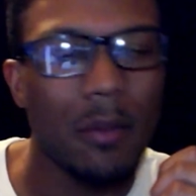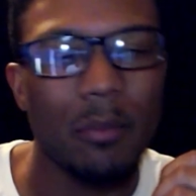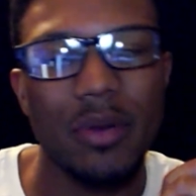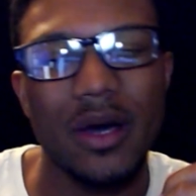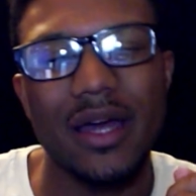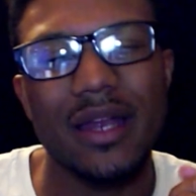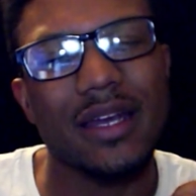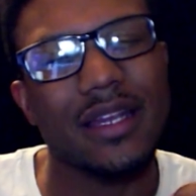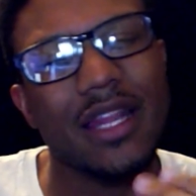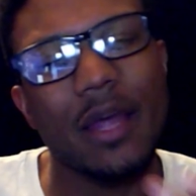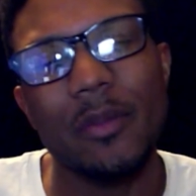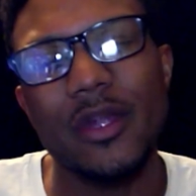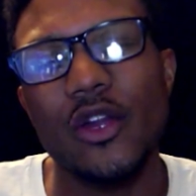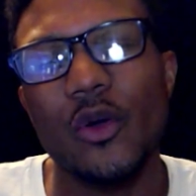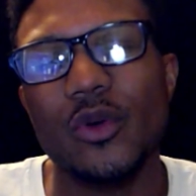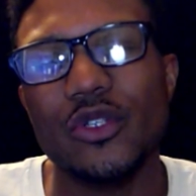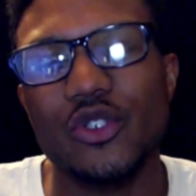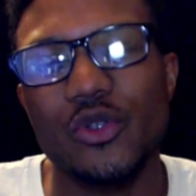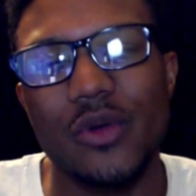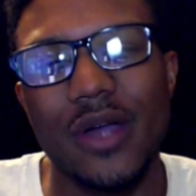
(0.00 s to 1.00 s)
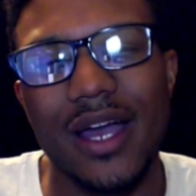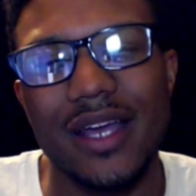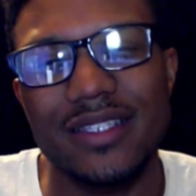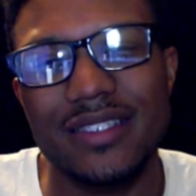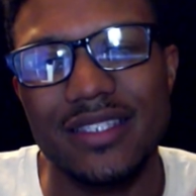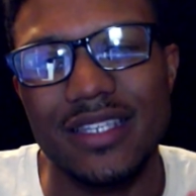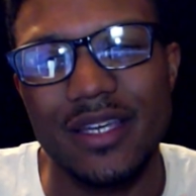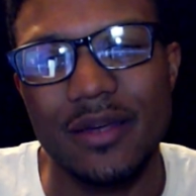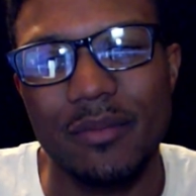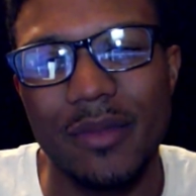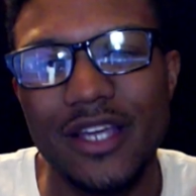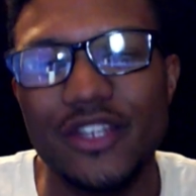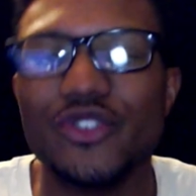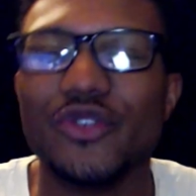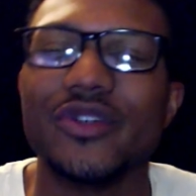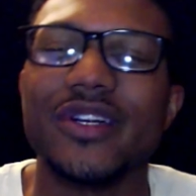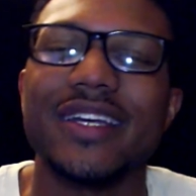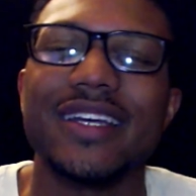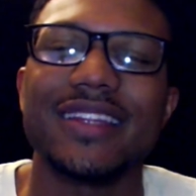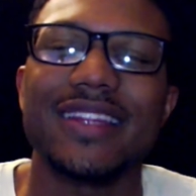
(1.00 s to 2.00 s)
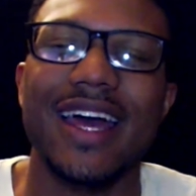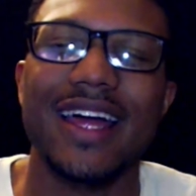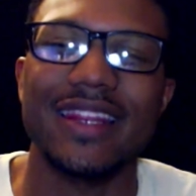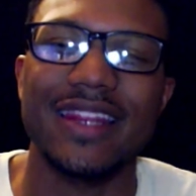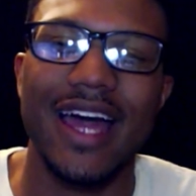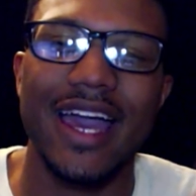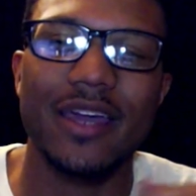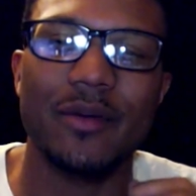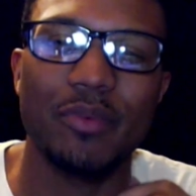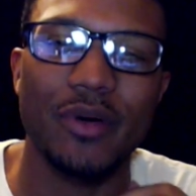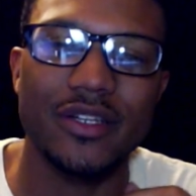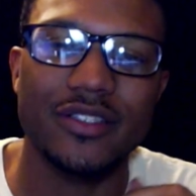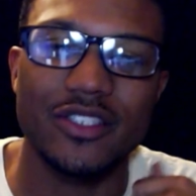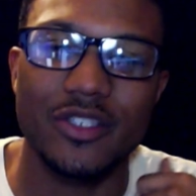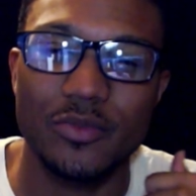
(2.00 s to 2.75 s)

But let me know what you guys think. Make sure to hit that like button,